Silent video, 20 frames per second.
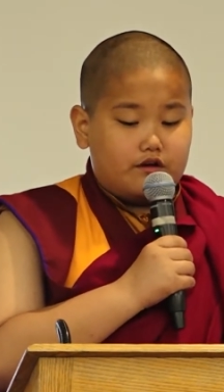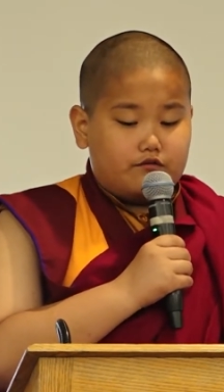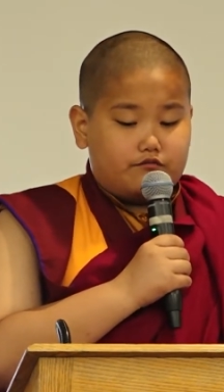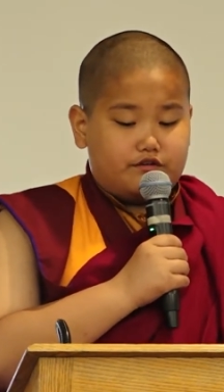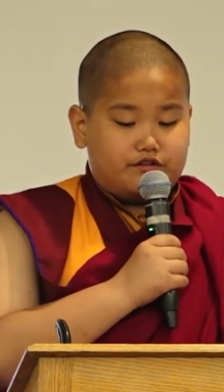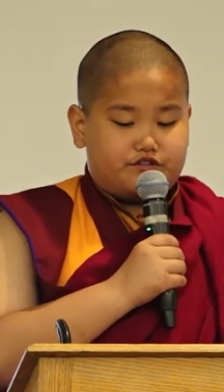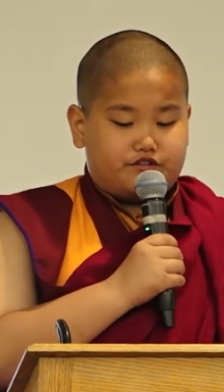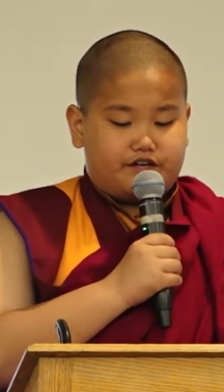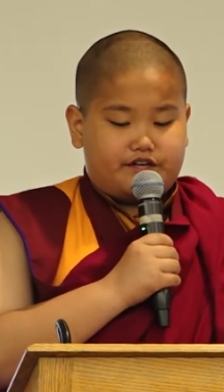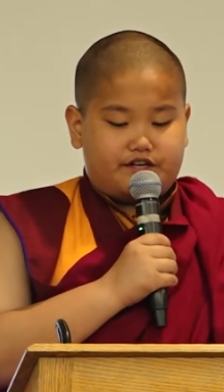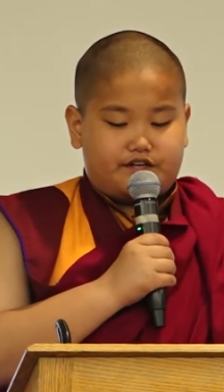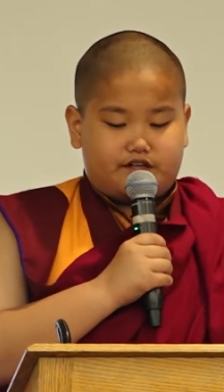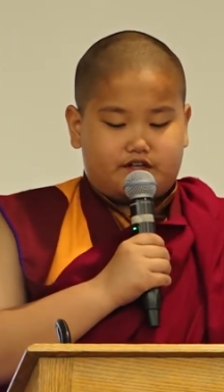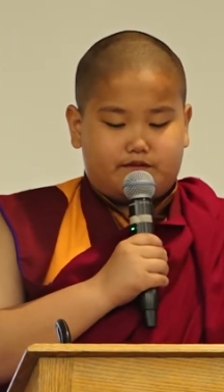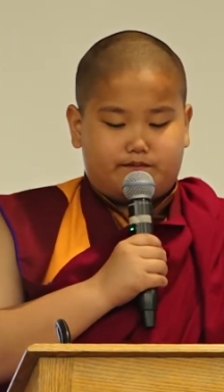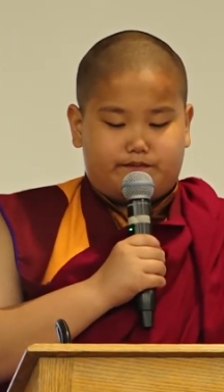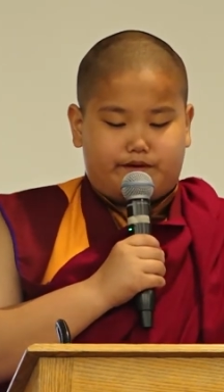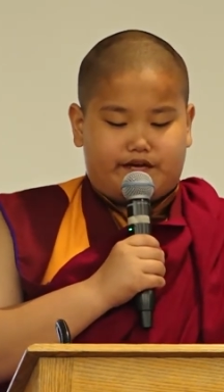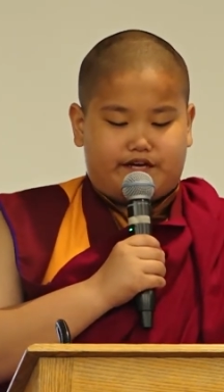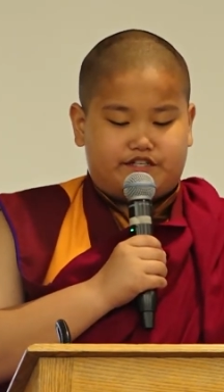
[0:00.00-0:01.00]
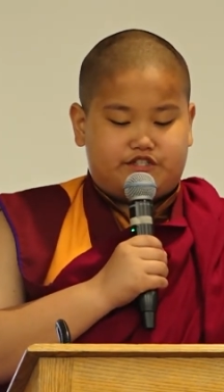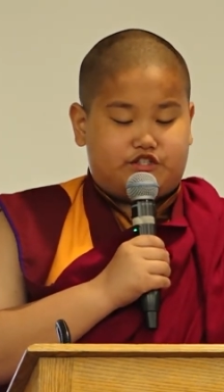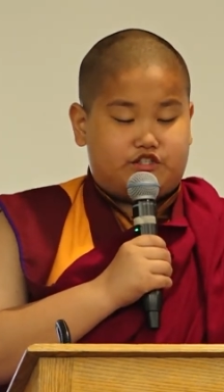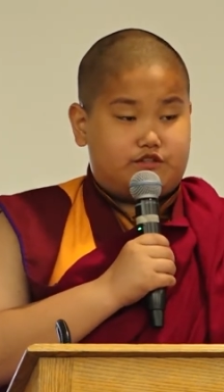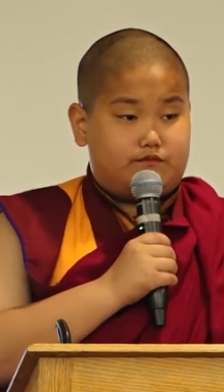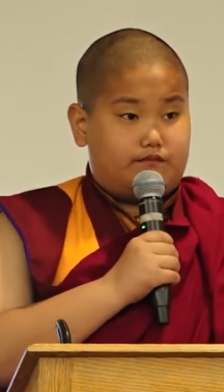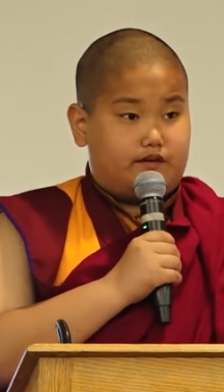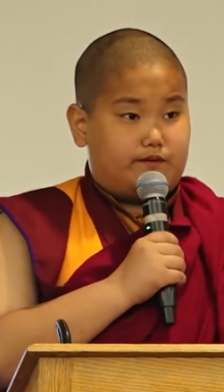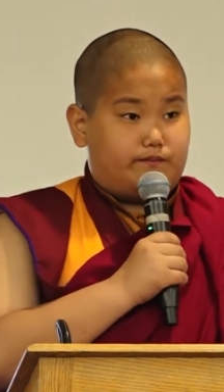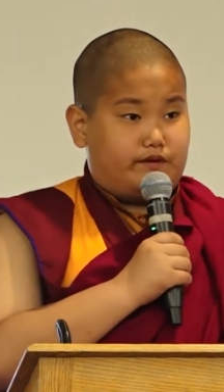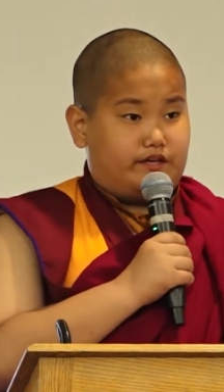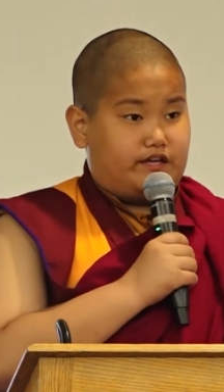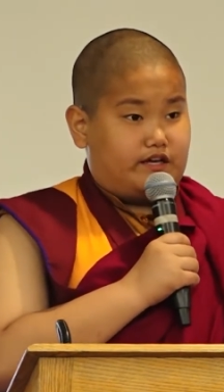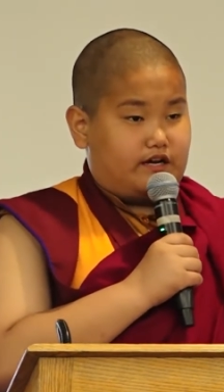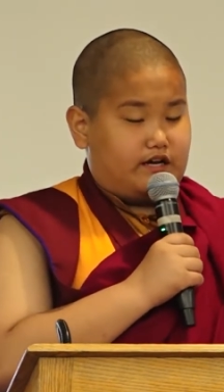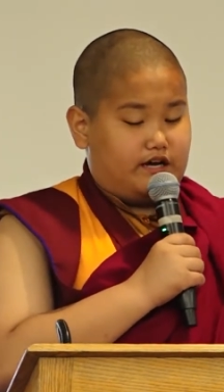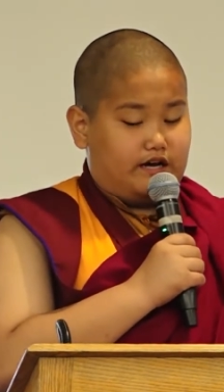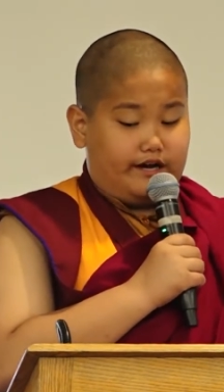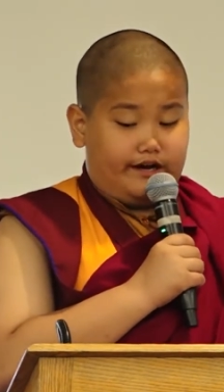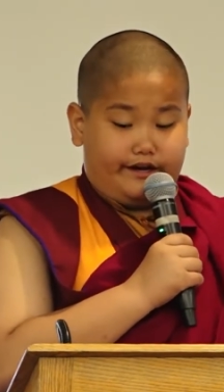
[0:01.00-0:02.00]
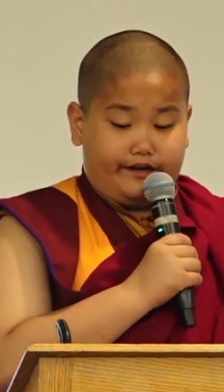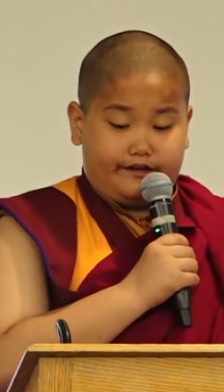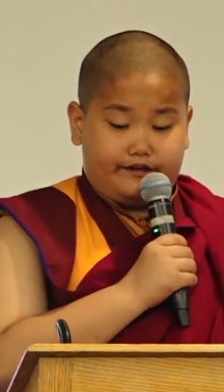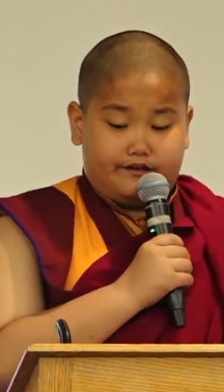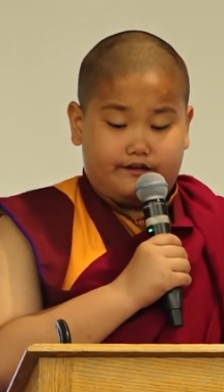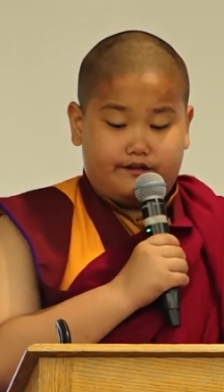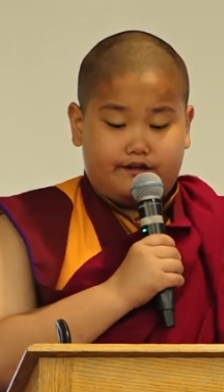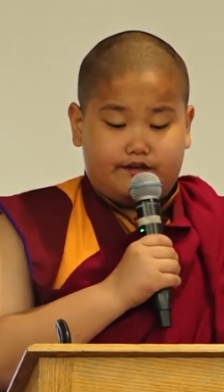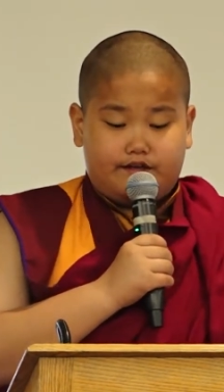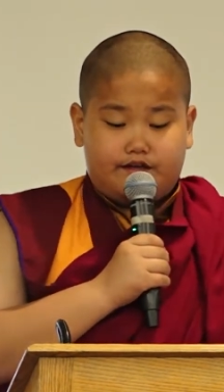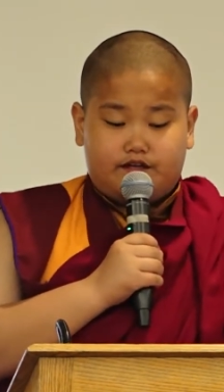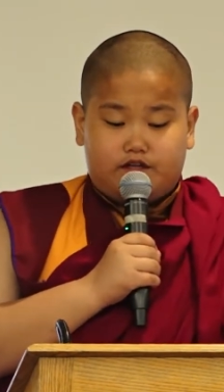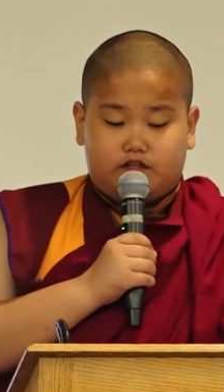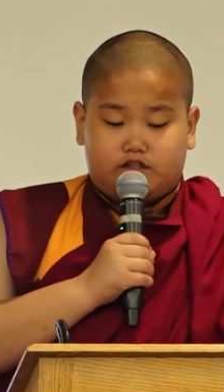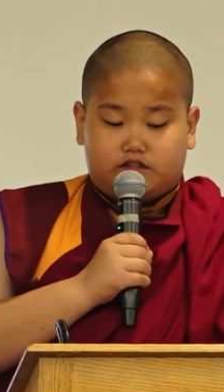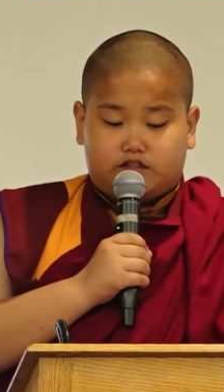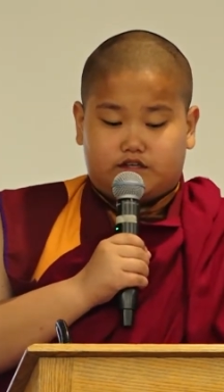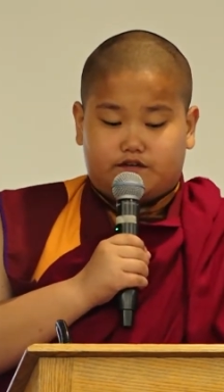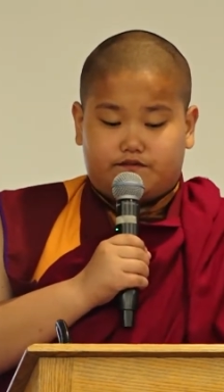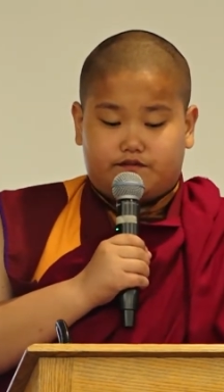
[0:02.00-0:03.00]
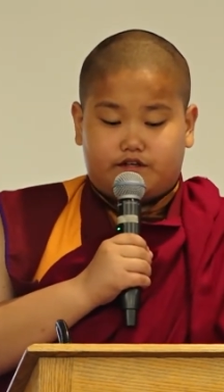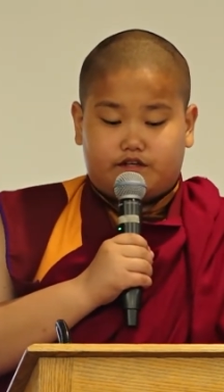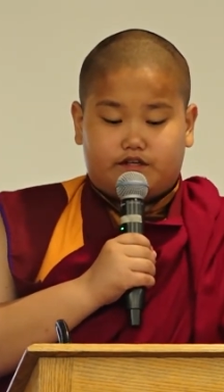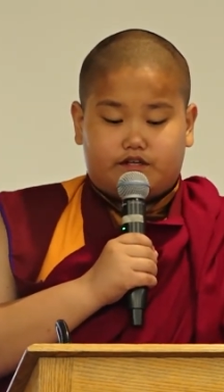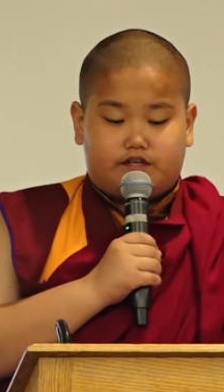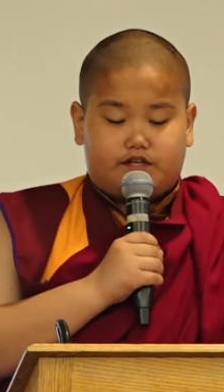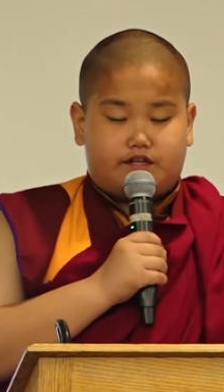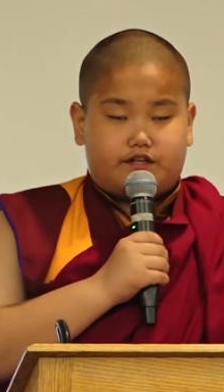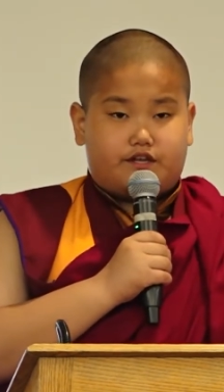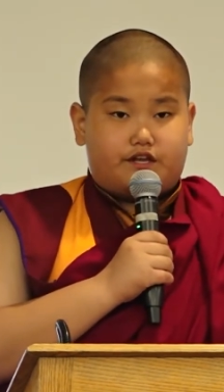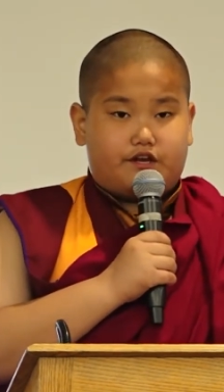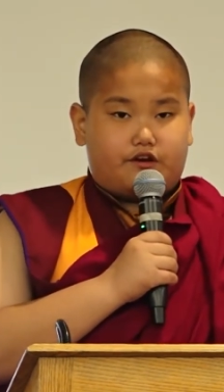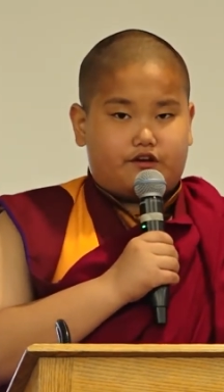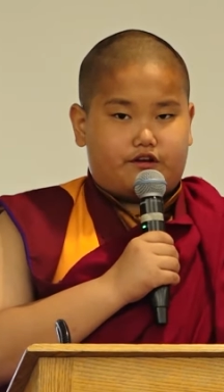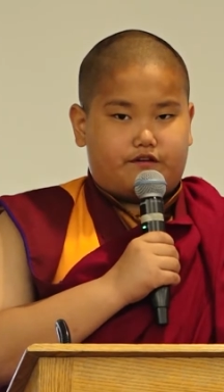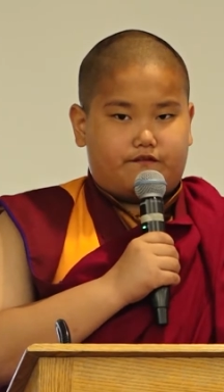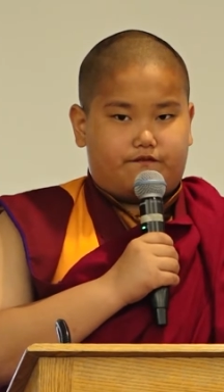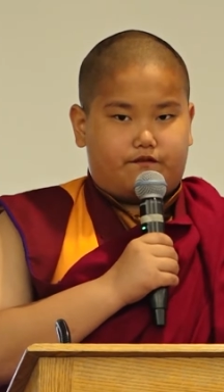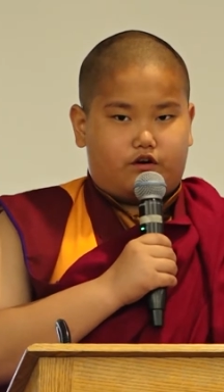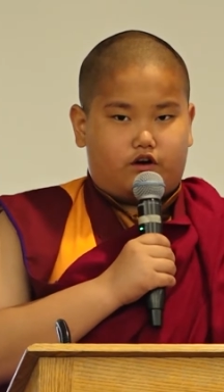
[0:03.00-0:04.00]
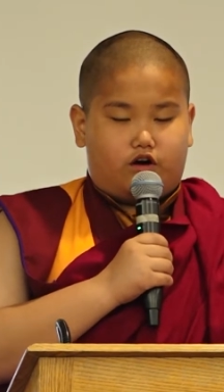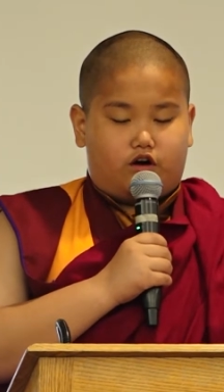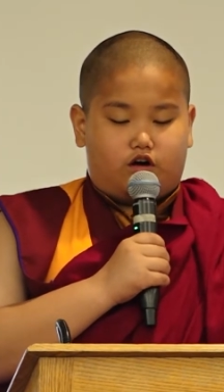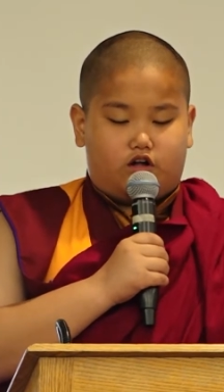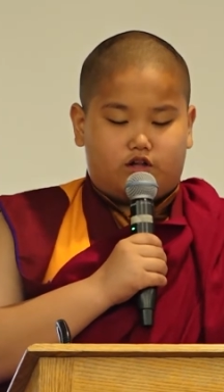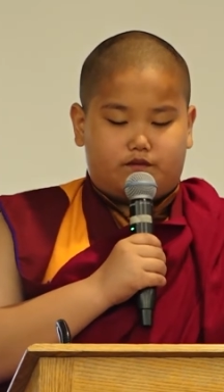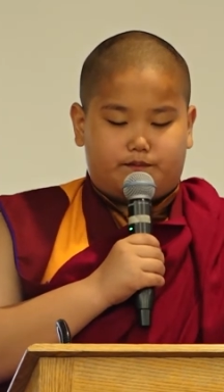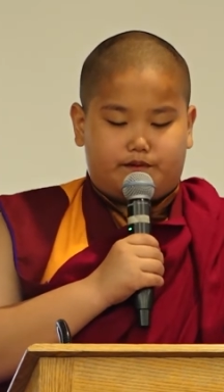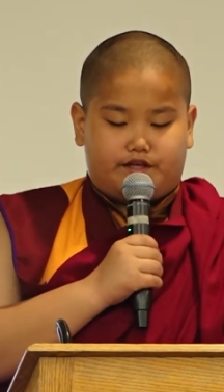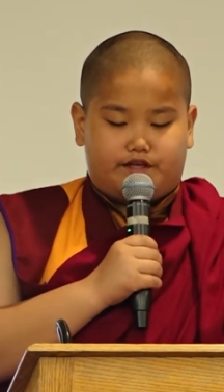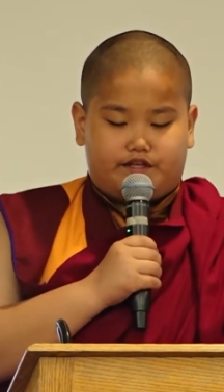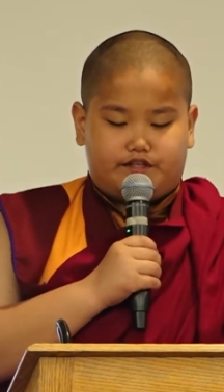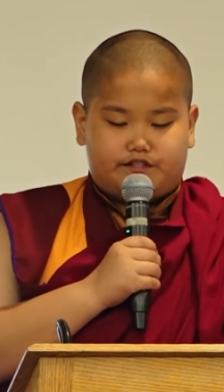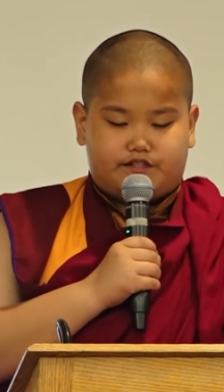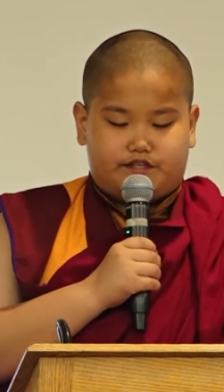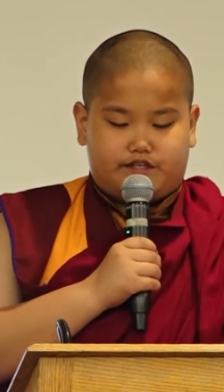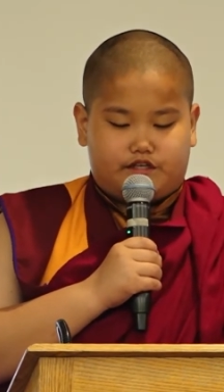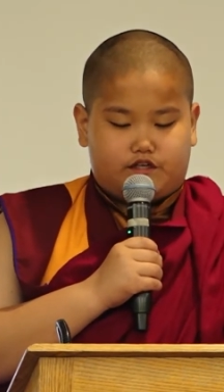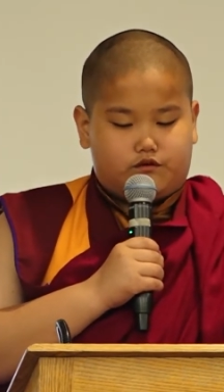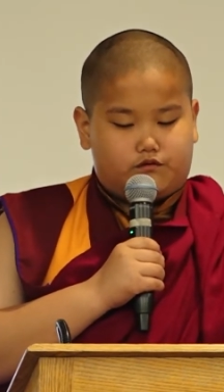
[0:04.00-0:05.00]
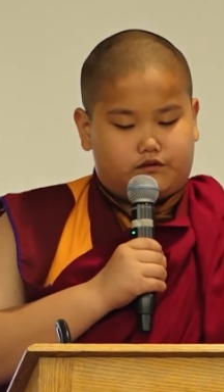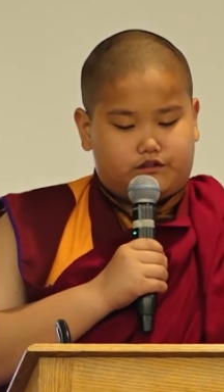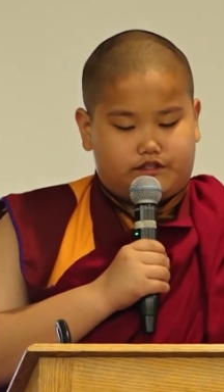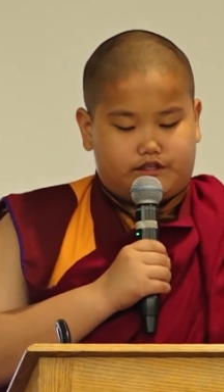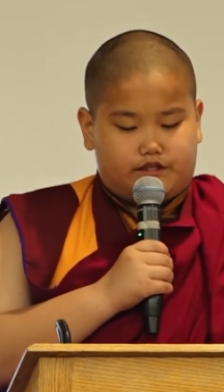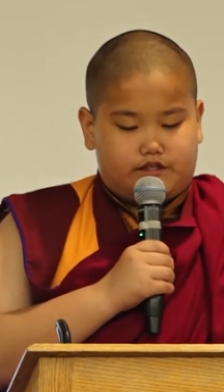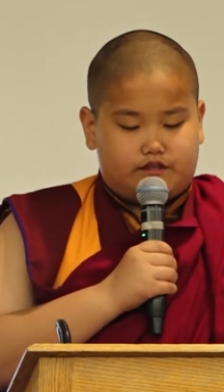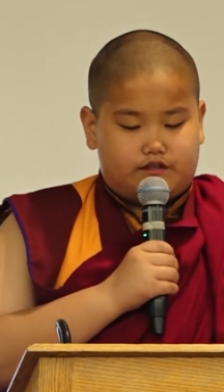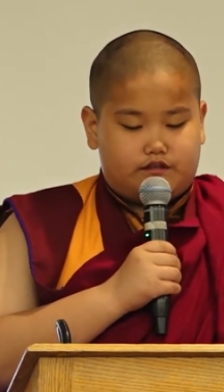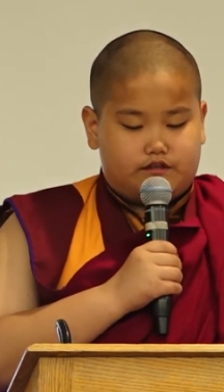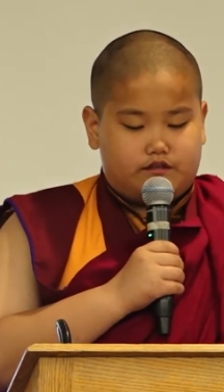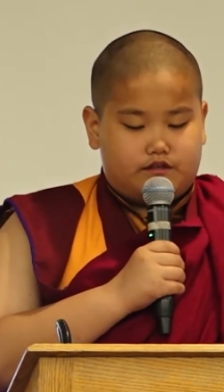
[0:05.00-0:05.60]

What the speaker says: We train in compassion by being kind, loving, and caring for all beings equally,